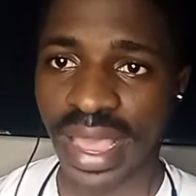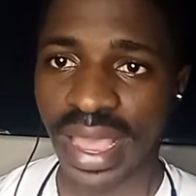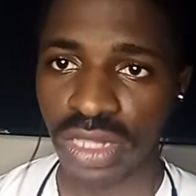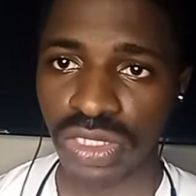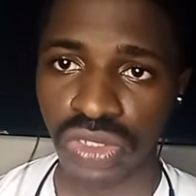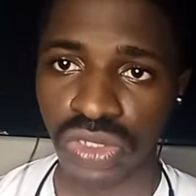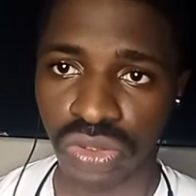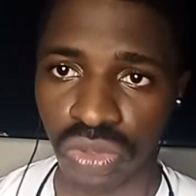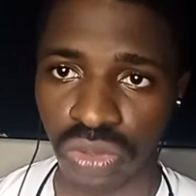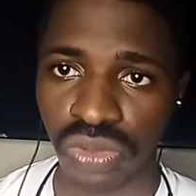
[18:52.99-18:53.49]

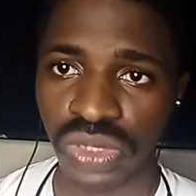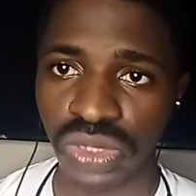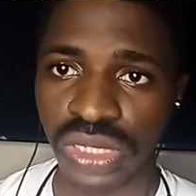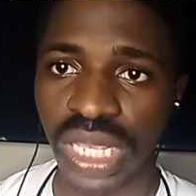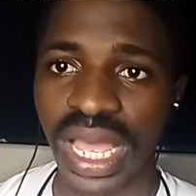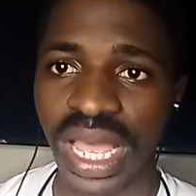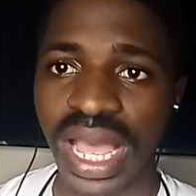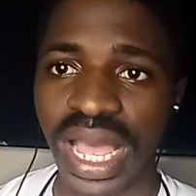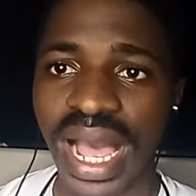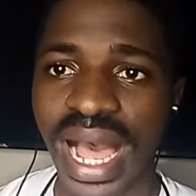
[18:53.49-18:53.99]
tech
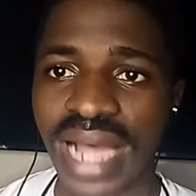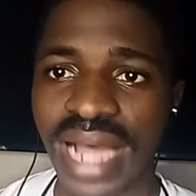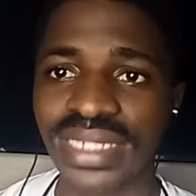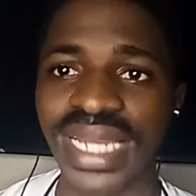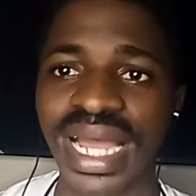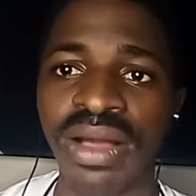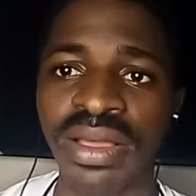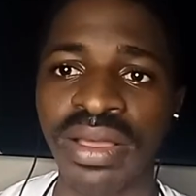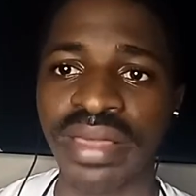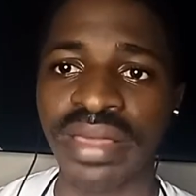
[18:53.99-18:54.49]
tools
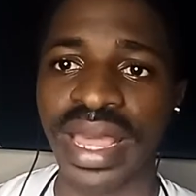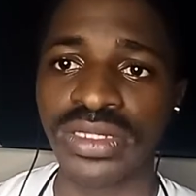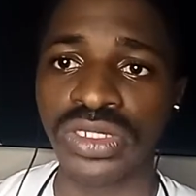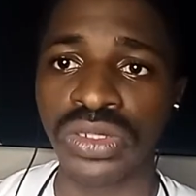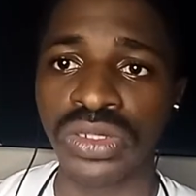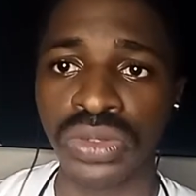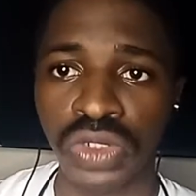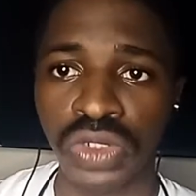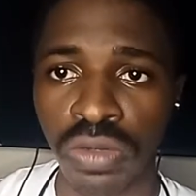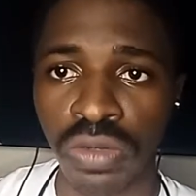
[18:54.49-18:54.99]
and now
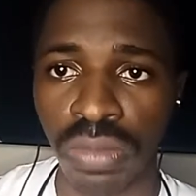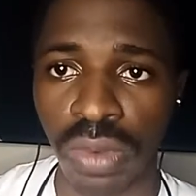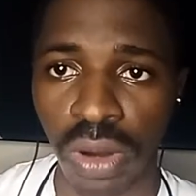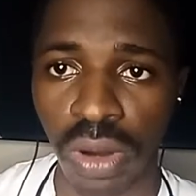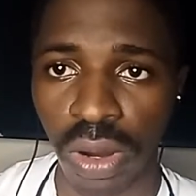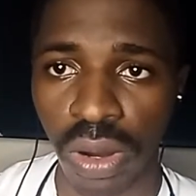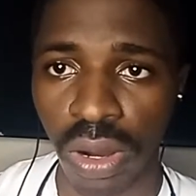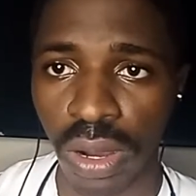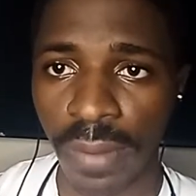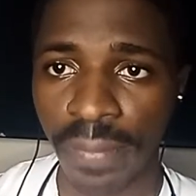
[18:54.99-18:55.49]
get to do
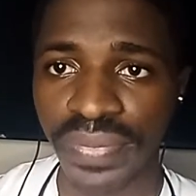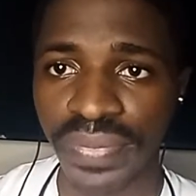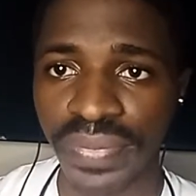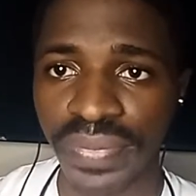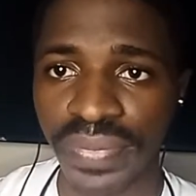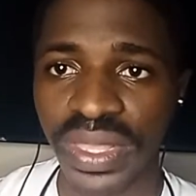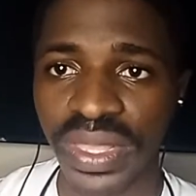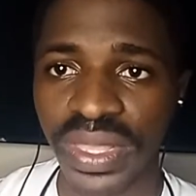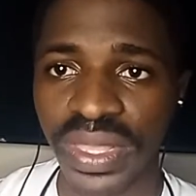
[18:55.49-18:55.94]
more